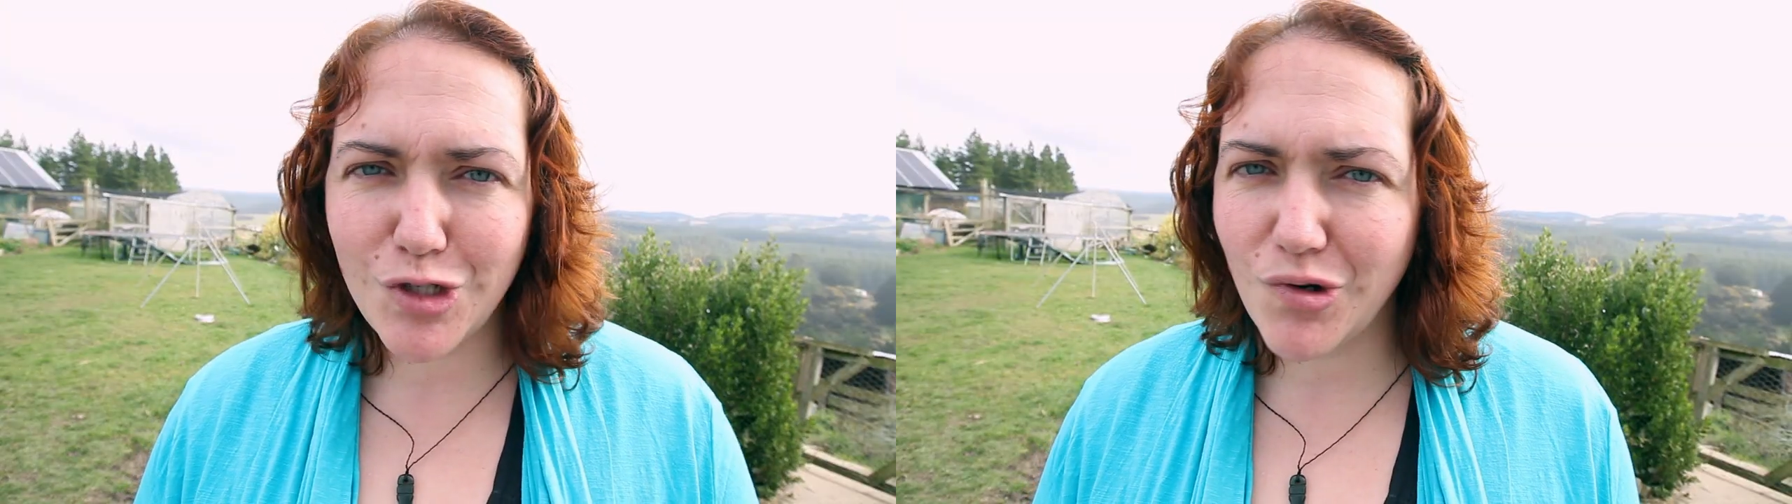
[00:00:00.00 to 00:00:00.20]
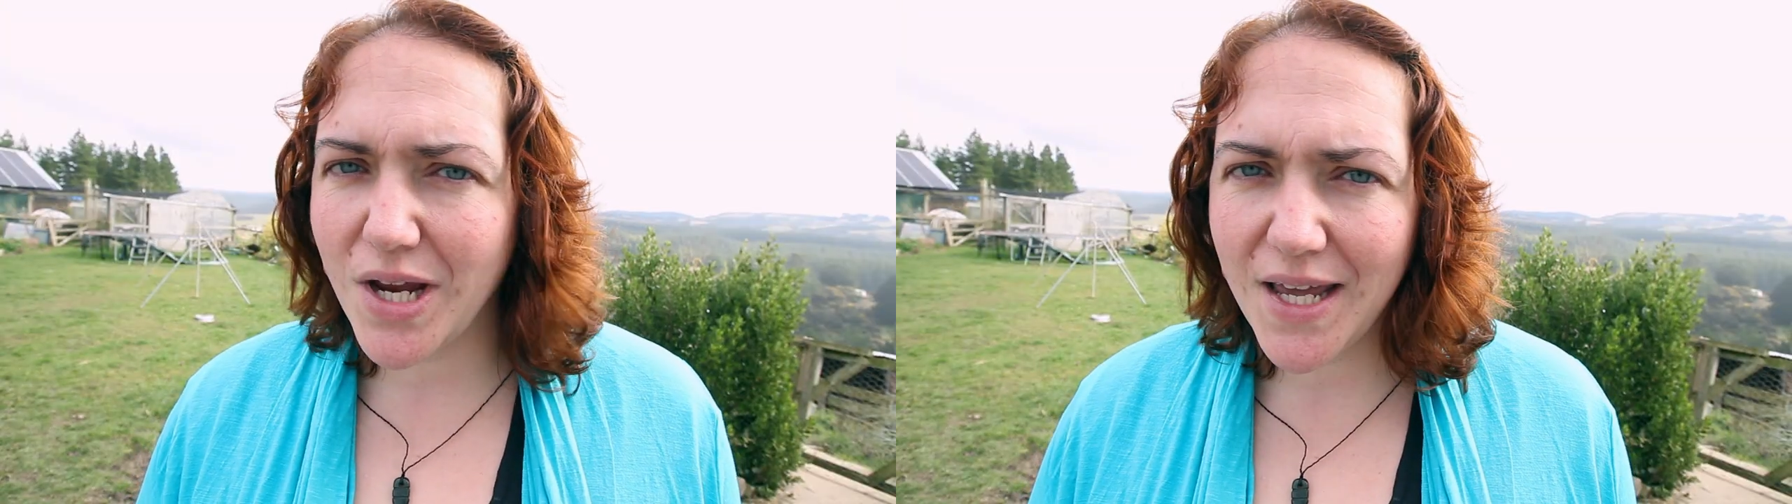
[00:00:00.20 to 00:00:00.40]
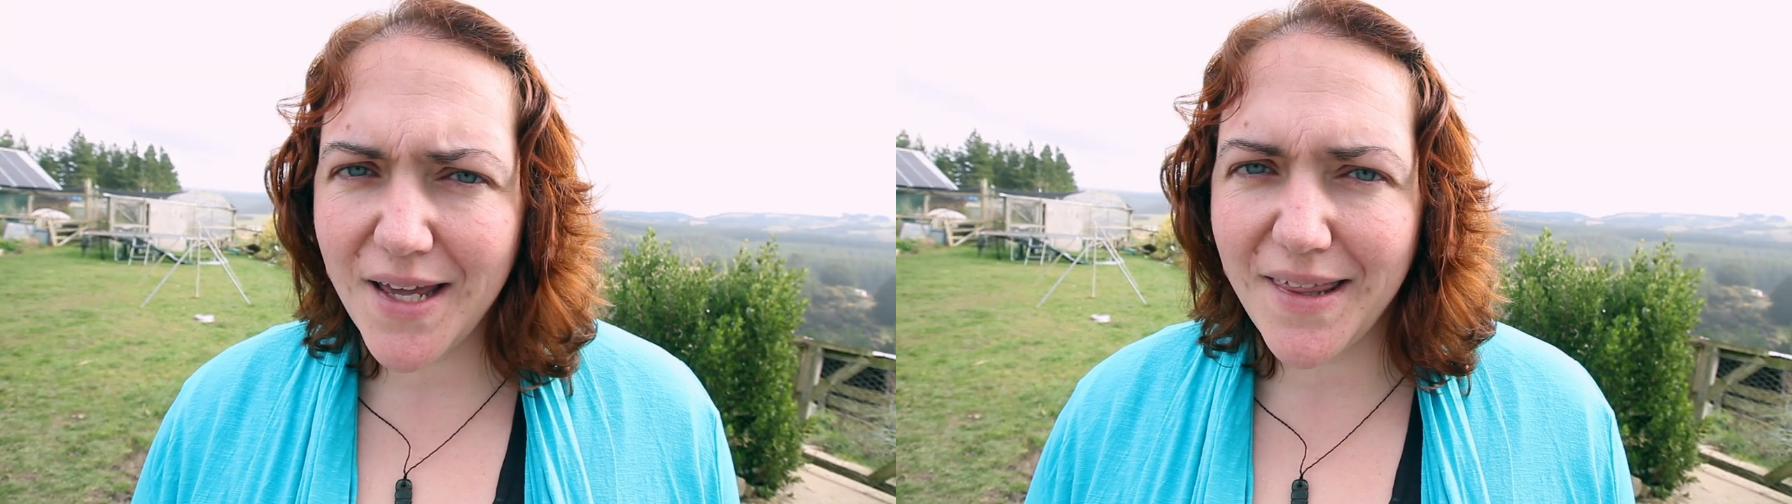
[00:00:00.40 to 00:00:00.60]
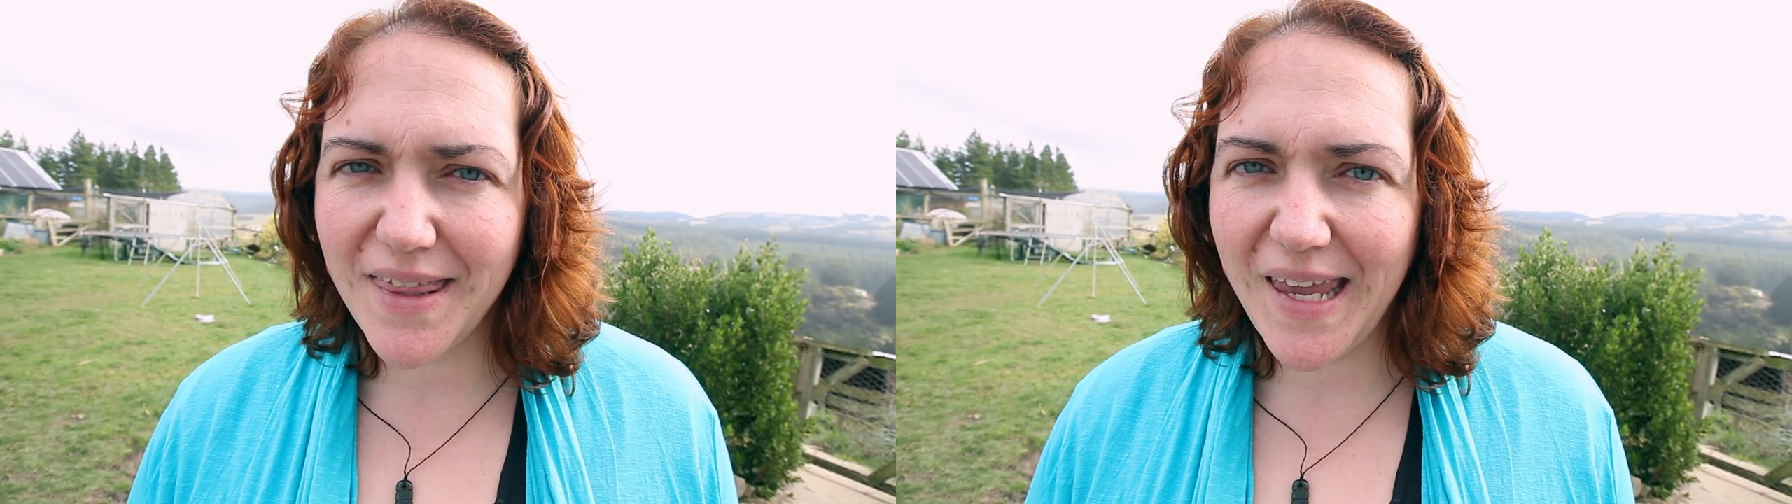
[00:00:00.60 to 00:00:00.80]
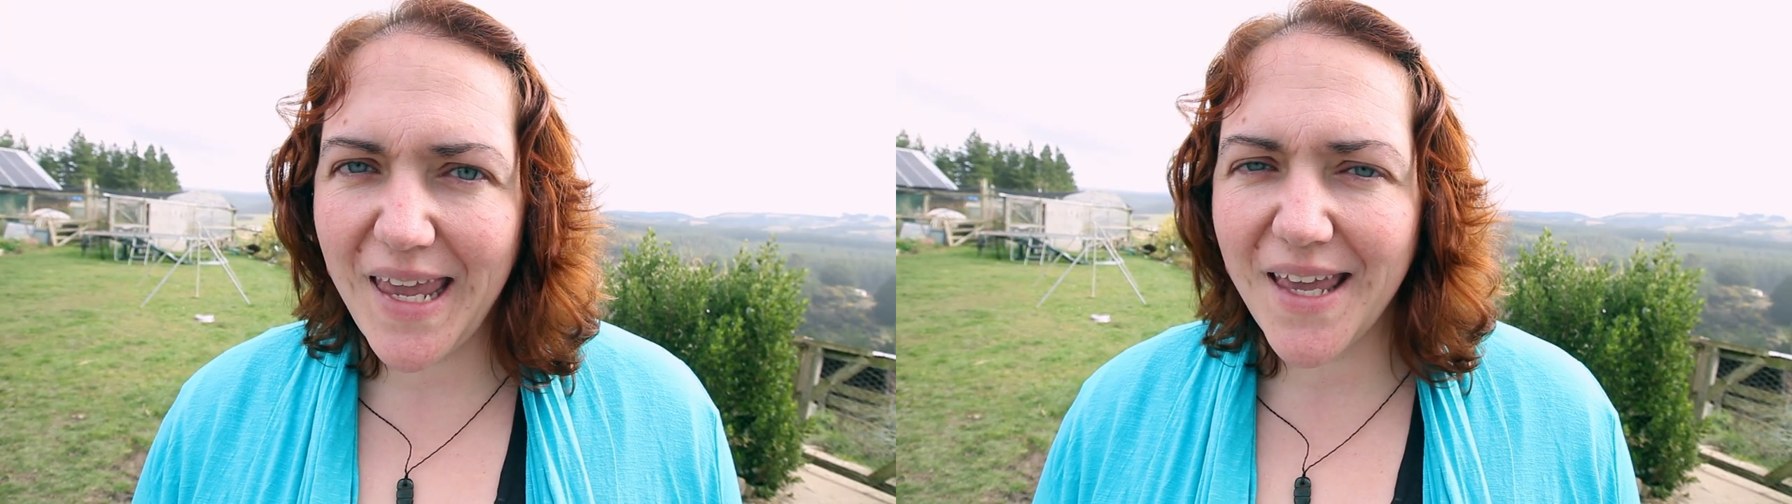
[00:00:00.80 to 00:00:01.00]
straight out of
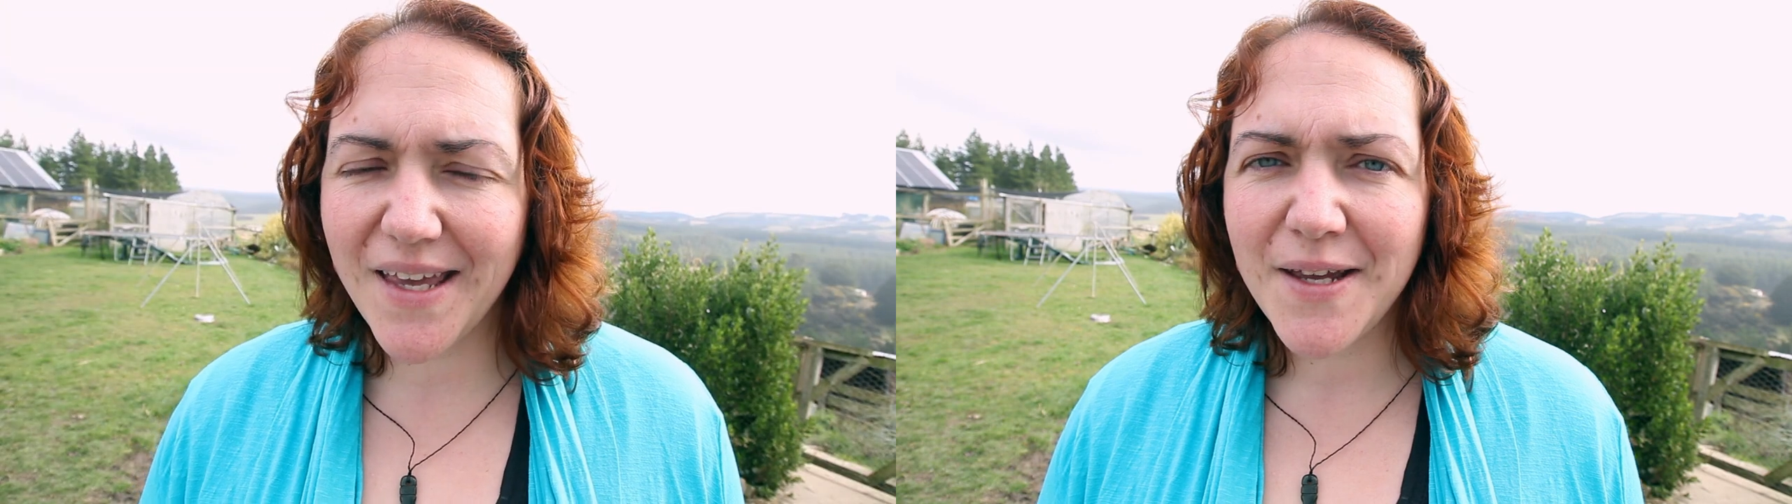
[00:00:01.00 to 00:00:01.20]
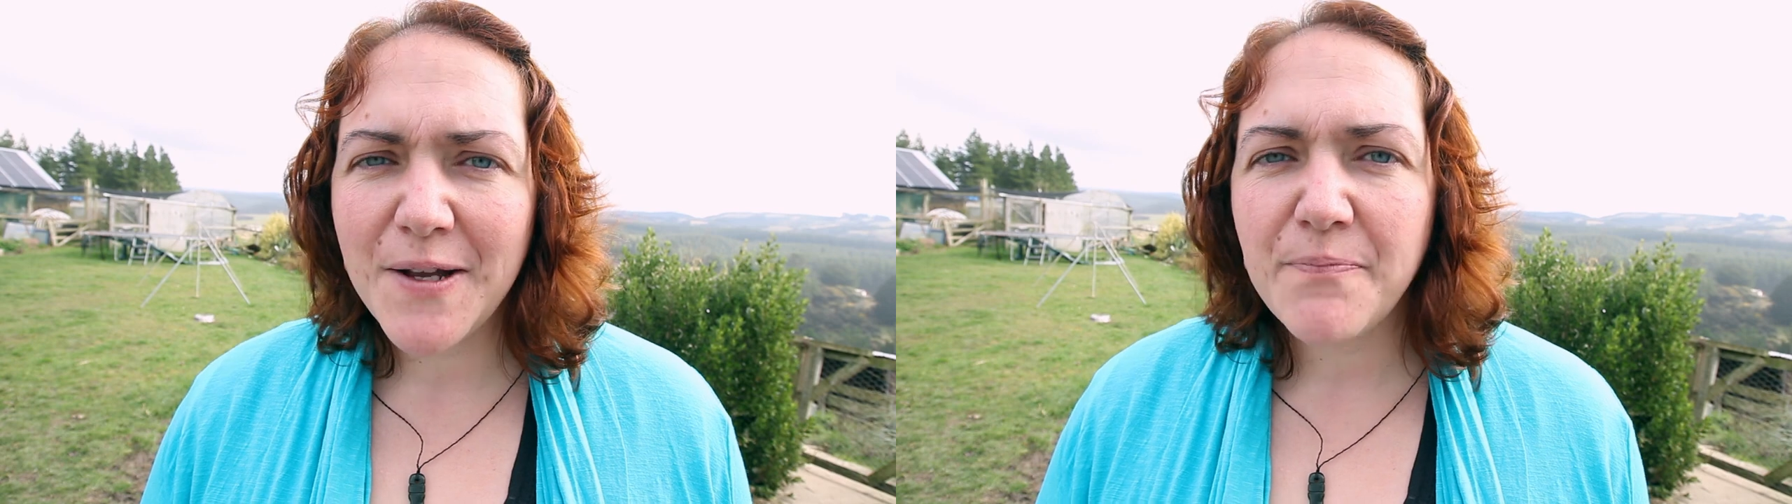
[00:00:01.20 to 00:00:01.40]
the air,